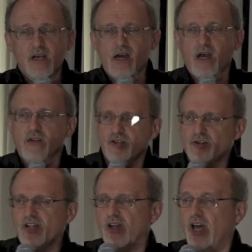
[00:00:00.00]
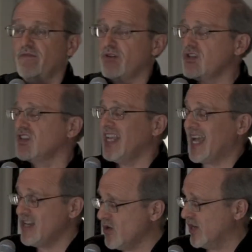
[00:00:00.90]
the car, turn it on. First thing
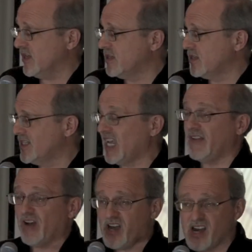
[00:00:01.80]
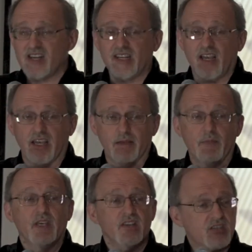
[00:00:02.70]
I notice is I have a hard time
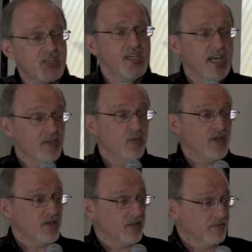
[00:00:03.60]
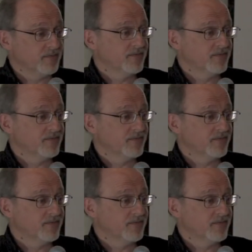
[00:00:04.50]
seeing out the windshield.